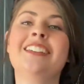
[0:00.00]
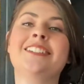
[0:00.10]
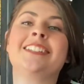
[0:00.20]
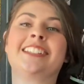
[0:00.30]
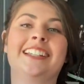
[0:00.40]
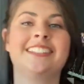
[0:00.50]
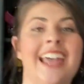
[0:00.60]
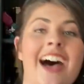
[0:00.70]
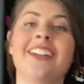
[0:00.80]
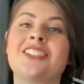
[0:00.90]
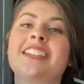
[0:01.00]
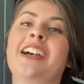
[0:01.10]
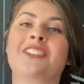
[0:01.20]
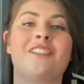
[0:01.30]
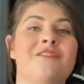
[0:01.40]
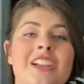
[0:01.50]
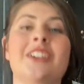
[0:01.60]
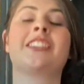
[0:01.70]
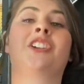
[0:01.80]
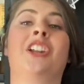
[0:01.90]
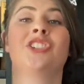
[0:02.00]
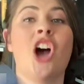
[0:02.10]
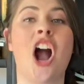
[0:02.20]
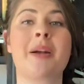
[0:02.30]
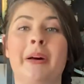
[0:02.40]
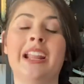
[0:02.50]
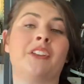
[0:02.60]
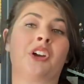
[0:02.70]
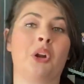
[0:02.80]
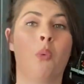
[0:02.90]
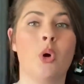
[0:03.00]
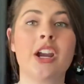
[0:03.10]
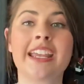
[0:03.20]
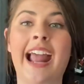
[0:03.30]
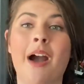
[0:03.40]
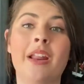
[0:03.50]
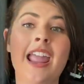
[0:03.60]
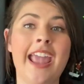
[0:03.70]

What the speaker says: She's gonna tell Jace how she feels, and they're gonna talk about it, and they're gonna work it out,